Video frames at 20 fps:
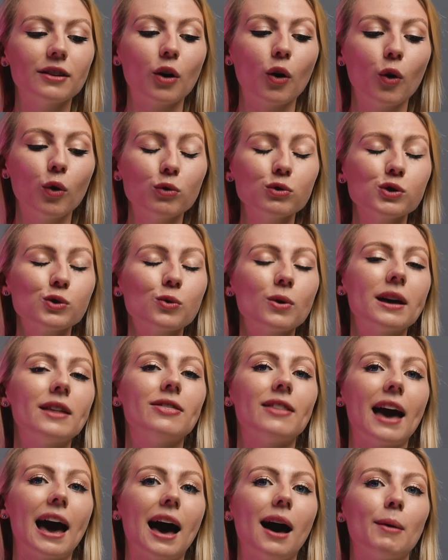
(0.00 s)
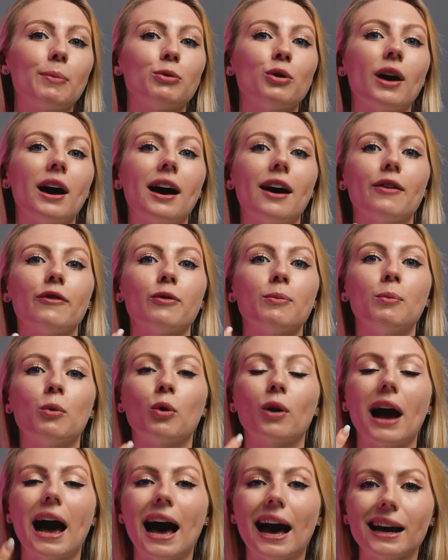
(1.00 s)
Also in the app, you have
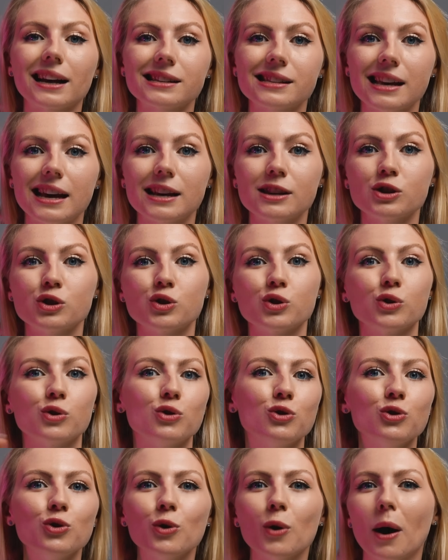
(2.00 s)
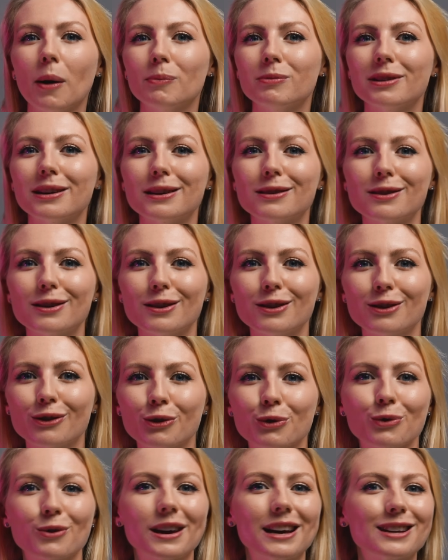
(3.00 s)
more access to new updated
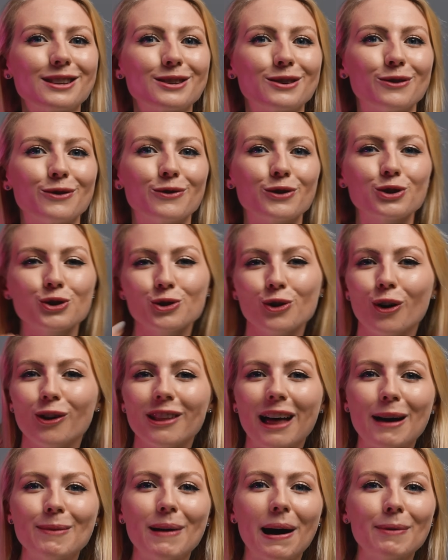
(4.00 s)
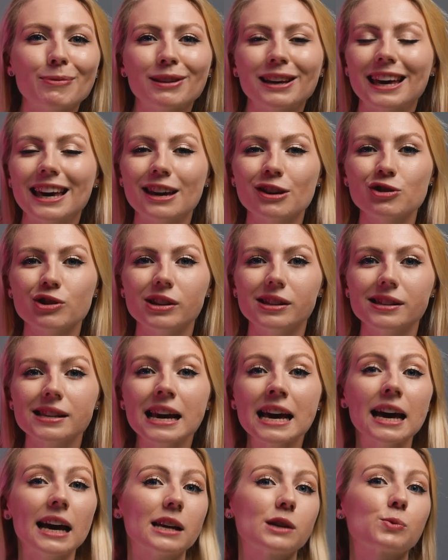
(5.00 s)
creative shot lab applications,
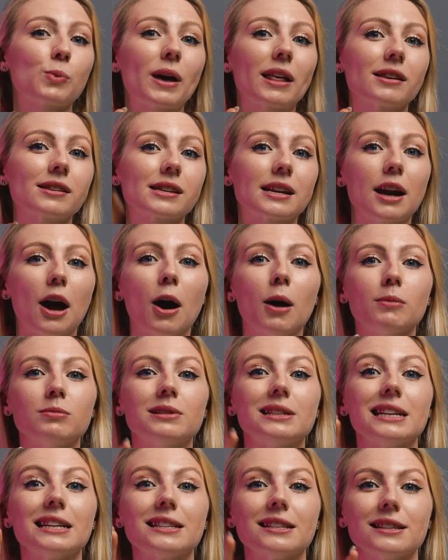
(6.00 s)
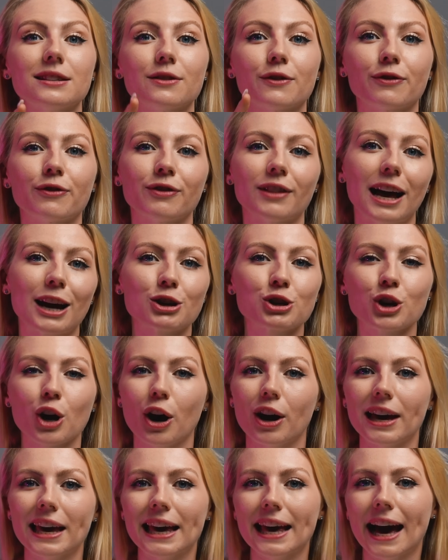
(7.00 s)
as well as an updated Flash
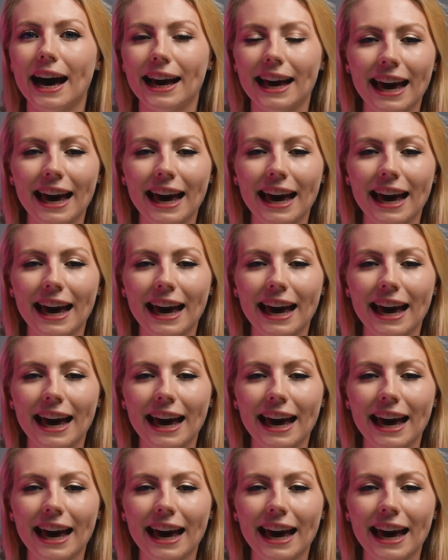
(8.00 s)
Cut AI